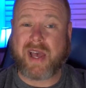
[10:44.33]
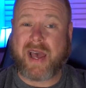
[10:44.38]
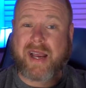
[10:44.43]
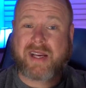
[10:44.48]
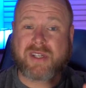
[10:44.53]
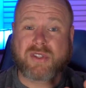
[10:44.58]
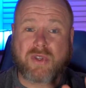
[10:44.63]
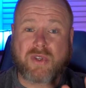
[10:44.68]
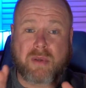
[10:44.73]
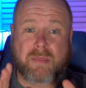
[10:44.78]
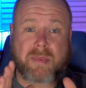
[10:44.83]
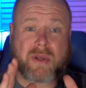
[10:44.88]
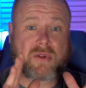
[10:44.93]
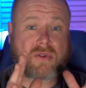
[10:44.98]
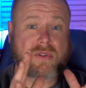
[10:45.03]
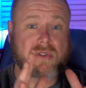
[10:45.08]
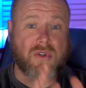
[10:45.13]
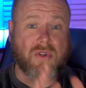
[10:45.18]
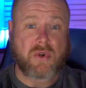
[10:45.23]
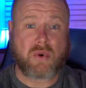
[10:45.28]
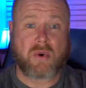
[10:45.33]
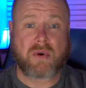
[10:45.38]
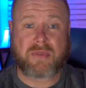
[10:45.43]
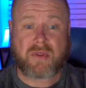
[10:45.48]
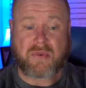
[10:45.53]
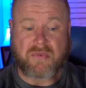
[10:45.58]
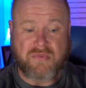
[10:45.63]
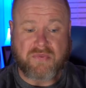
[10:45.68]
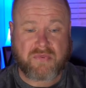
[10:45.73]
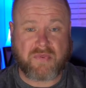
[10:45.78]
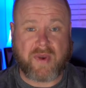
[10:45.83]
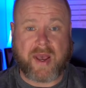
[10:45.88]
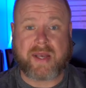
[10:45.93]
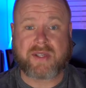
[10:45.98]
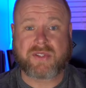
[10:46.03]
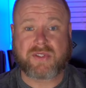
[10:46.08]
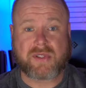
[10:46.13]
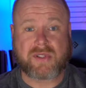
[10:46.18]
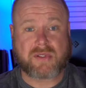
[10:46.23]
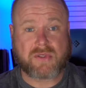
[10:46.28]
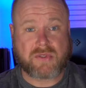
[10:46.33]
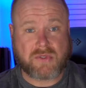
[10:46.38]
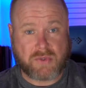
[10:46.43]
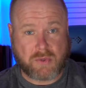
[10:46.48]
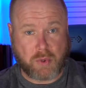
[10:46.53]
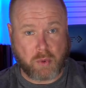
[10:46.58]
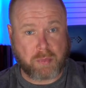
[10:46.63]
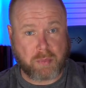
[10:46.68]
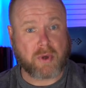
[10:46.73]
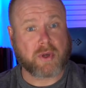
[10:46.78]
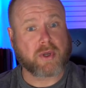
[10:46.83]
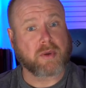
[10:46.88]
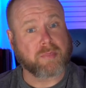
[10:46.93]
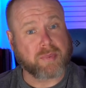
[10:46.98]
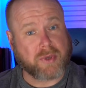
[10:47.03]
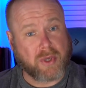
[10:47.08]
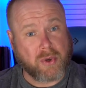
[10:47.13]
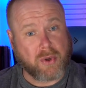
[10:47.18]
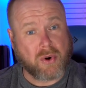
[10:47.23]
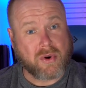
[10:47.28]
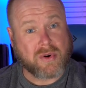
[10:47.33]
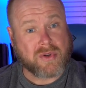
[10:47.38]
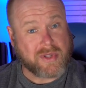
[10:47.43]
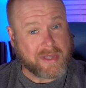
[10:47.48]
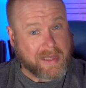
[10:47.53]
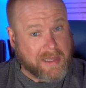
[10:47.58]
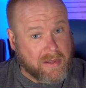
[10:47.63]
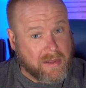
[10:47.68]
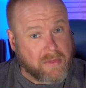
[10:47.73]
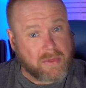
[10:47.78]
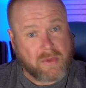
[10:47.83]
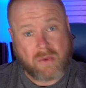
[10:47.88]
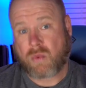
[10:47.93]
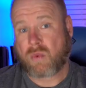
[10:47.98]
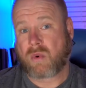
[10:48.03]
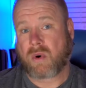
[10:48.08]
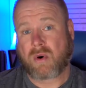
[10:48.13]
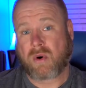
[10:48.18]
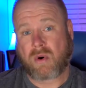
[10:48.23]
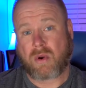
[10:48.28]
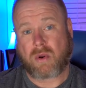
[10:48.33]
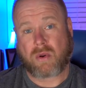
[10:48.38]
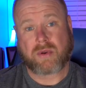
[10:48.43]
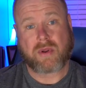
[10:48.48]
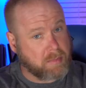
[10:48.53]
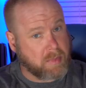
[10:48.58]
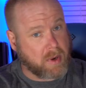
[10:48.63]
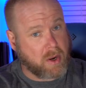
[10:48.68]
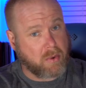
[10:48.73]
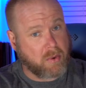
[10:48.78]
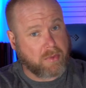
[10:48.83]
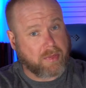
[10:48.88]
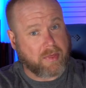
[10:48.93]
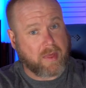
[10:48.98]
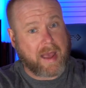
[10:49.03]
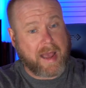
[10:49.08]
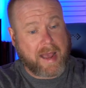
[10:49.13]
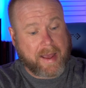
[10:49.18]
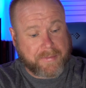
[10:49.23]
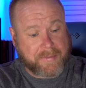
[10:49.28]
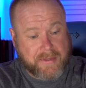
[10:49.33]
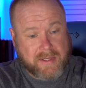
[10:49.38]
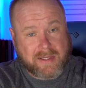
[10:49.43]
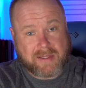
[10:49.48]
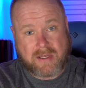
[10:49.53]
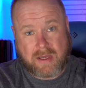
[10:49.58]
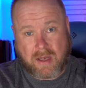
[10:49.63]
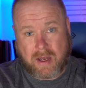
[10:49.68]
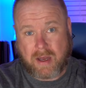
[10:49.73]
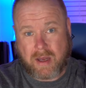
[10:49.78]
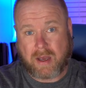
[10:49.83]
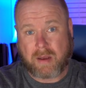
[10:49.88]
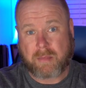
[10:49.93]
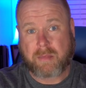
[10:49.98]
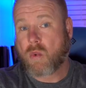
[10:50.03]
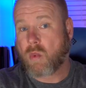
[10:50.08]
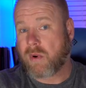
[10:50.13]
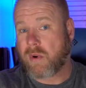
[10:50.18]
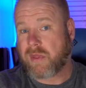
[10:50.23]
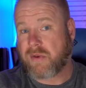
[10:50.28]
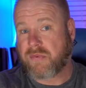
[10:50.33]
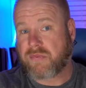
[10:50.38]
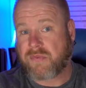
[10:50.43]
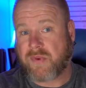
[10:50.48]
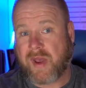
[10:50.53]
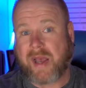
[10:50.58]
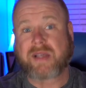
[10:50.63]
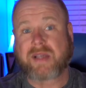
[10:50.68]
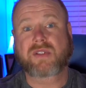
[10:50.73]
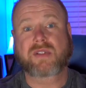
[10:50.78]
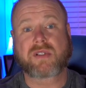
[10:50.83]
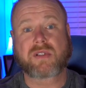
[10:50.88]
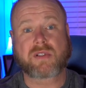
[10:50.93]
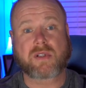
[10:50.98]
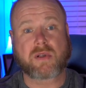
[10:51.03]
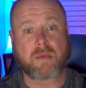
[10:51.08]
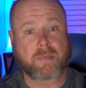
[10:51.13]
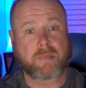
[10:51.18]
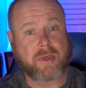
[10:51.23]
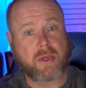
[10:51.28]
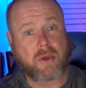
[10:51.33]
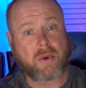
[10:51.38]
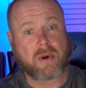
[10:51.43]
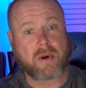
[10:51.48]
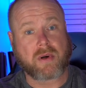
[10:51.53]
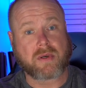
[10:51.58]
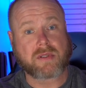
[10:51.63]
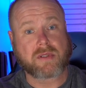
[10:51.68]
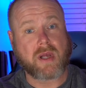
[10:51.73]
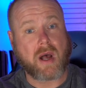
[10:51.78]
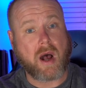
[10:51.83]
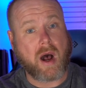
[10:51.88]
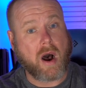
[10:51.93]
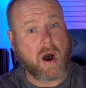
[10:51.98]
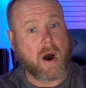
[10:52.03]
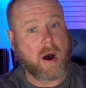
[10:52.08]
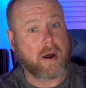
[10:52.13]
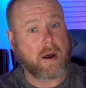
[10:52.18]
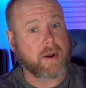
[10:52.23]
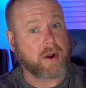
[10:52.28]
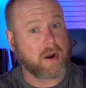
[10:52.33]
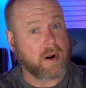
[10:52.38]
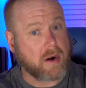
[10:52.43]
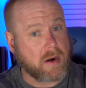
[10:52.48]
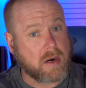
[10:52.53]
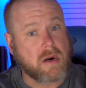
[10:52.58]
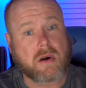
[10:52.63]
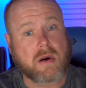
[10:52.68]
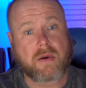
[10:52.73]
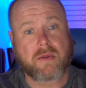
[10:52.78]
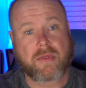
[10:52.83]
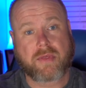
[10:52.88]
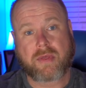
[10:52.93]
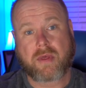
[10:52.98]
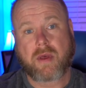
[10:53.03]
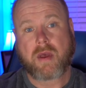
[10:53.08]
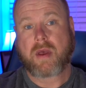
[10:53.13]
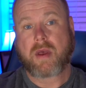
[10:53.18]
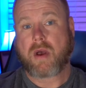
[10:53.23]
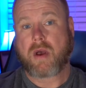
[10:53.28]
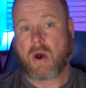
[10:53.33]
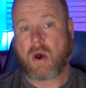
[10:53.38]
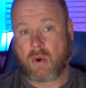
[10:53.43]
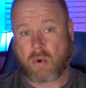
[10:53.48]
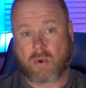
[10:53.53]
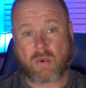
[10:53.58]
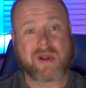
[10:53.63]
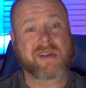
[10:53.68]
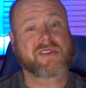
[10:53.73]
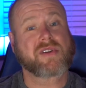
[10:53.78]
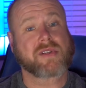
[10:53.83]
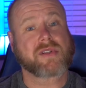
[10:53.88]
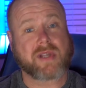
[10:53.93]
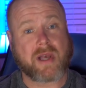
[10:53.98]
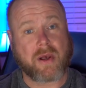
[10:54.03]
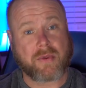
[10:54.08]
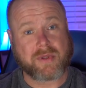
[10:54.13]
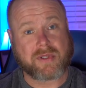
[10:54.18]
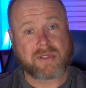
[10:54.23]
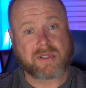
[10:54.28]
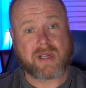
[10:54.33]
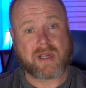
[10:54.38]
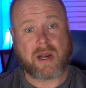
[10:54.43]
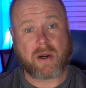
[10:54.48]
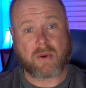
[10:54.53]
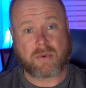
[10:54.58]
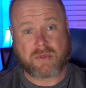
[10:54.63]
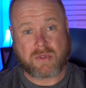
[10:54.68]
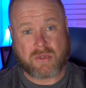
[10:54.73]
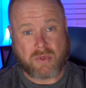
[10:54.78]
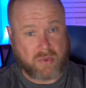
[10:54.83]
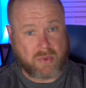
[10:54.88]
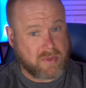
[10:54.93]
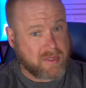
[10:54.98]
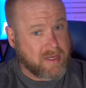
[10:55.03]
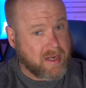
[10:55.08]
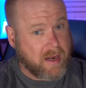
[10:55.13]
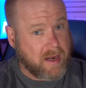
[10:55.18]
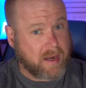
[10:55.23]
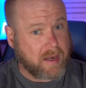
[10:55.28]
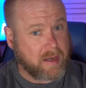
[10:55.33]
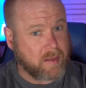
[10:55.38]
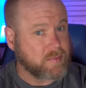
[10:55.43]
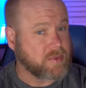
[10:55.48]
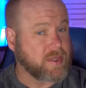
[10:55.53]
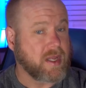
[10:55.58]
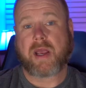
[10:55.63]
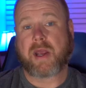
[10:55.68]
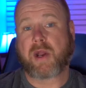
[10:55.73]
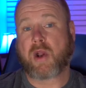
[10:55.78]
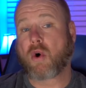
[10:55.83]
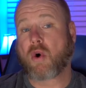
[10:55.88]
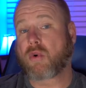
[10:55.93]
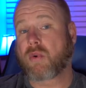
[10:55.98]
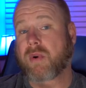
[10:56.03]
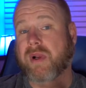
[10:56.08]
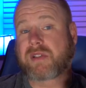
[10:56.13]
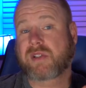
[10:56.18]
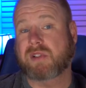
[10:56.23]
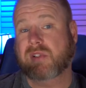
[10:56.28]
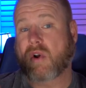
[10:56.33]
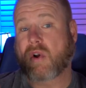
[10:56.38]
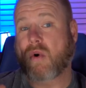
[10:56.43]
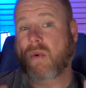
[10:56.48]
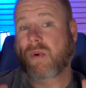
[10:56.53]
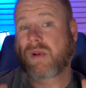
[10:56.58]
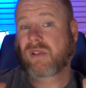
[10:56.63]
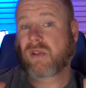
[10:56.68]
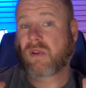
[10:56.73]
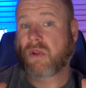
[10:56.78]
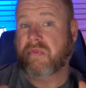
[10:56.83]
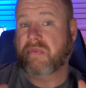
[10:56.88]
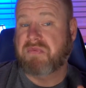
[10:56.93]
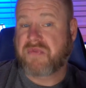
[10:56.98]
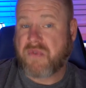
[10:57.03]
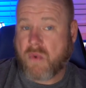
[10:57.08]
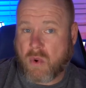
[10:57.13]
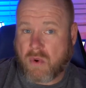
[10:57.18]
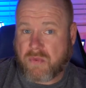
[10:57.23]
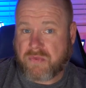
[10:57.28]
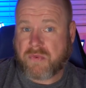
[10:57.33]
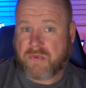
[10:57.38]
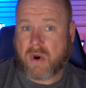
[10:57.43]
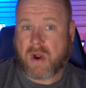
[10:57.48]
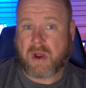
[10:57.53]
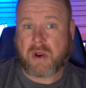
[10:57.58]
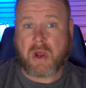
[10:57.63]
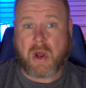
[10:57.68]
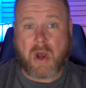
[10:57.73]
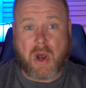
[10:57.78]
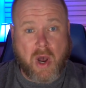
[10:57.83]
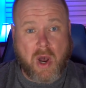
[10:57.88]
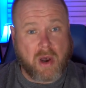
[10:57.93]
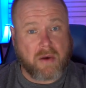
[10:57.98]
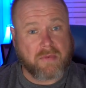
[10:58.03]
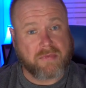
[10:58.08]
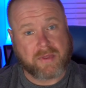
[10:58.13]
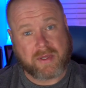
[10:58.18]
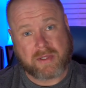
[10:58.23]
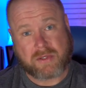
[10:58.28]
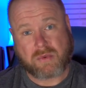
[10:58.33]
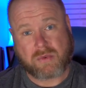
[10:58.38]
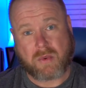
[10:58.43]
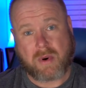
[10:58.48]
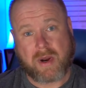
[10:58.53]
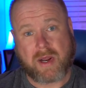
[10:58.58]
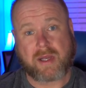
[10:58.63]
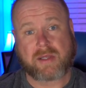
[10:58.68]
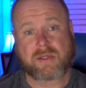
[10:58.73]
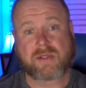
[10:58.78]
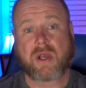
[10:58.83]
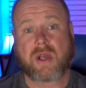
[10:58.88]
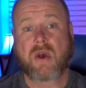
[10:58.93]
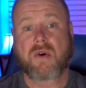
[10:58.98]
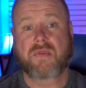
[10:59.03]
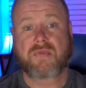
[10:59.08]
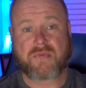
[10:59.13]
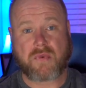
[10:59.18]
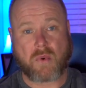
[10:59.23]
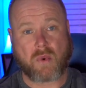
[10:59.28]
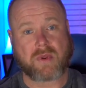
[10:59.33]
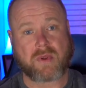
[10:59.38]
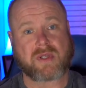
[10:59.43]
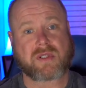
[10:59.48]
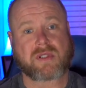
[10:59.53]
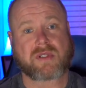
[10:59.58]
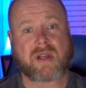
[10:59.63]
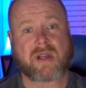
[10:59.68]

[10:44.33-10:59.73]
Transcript: actually built two of the fastest supercomputers in the world. Both, at the time, were the fastest computers on Earth. Oak Ridge has held this title two times, and Oak Ridge is always in the forefront of this race for this